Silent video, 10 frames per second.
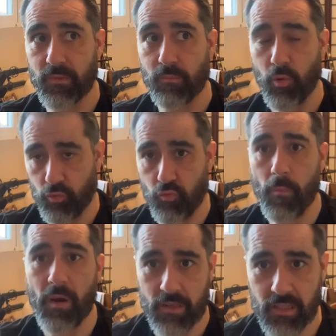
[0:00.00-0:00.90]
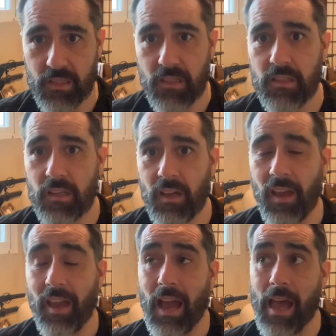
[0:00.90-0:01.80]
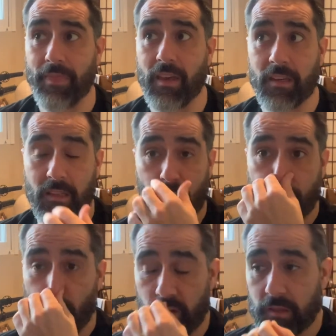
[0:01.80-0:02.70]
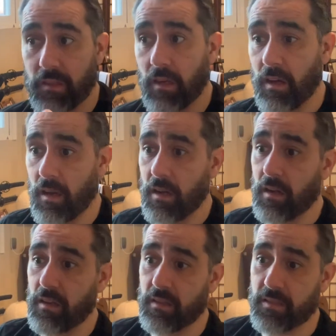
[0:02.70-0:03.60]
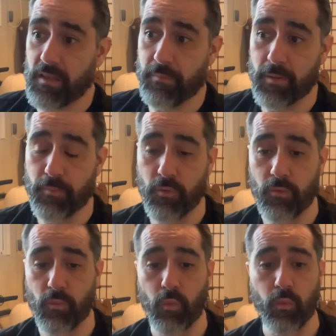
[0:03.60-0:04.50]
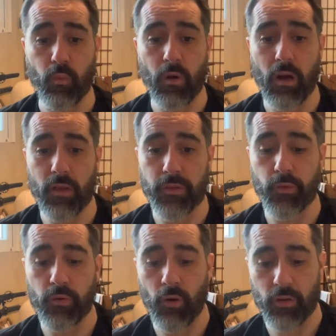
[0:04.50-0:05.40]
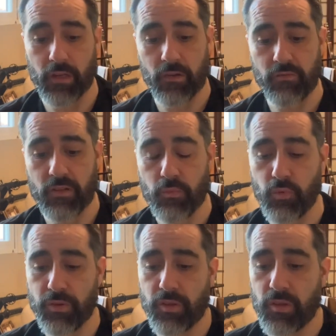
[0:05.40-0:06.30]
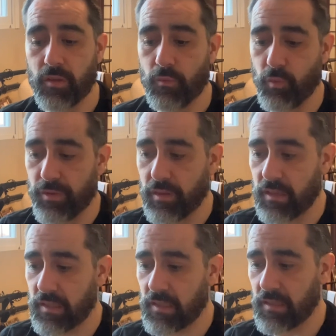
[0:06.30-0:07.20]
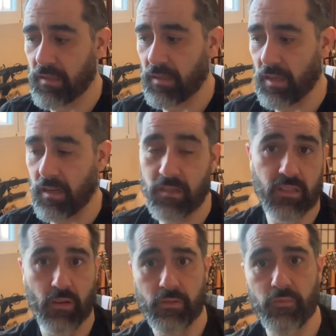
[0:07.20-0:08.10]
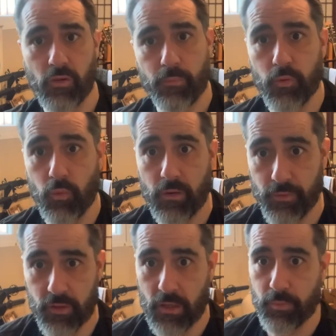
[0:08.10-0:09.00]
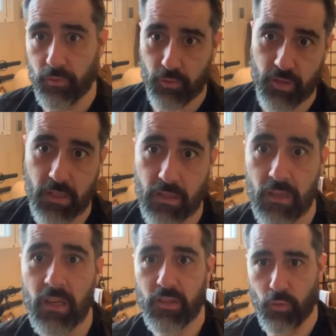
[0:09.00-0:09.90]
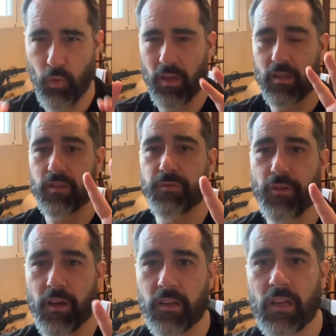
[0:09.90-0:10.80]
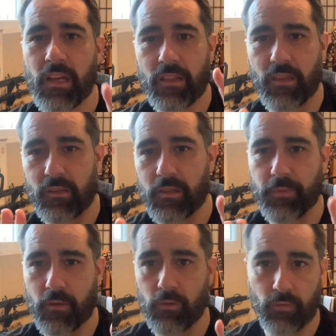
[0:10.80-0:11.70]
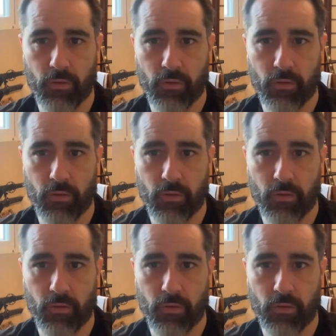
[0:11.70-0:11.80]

more robust. And then, of course, some people do not agree with this in certain repertoire. For example, Rossini. So we identify the typical